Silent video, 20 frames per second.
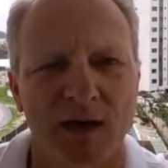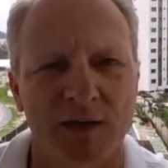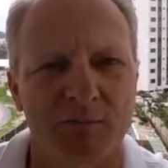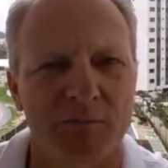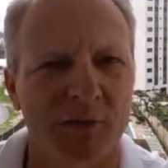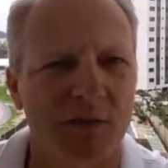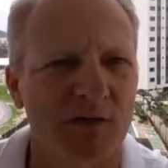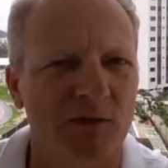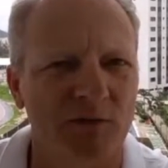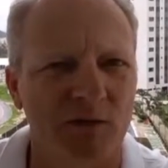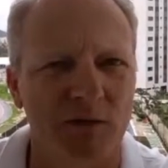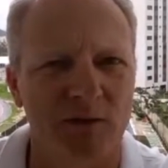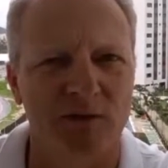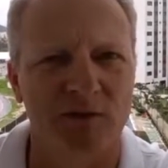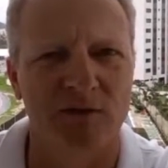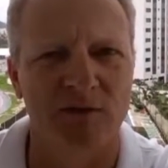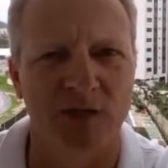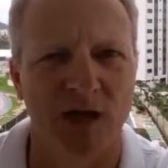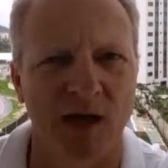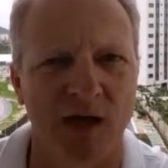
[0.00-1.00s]
in
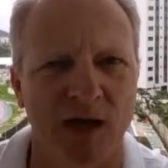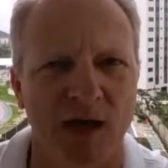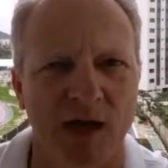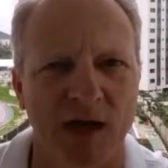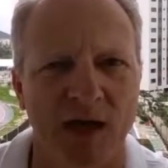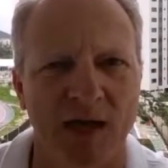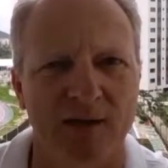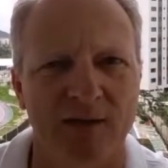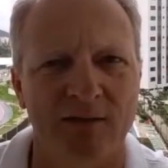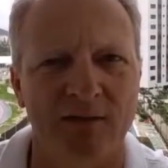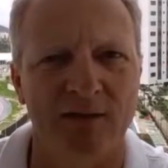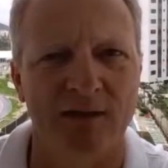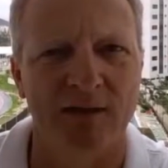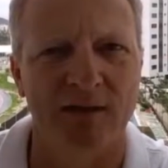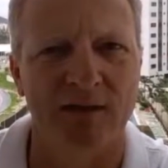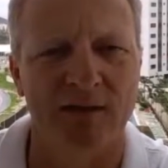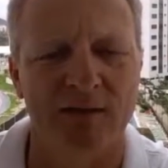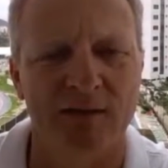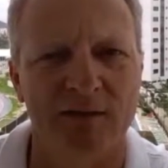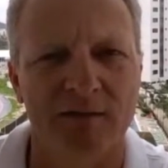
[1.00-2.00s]
business and
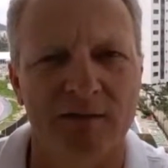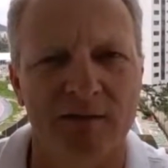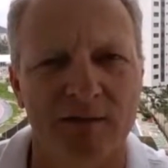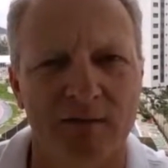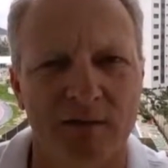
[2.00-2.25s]
in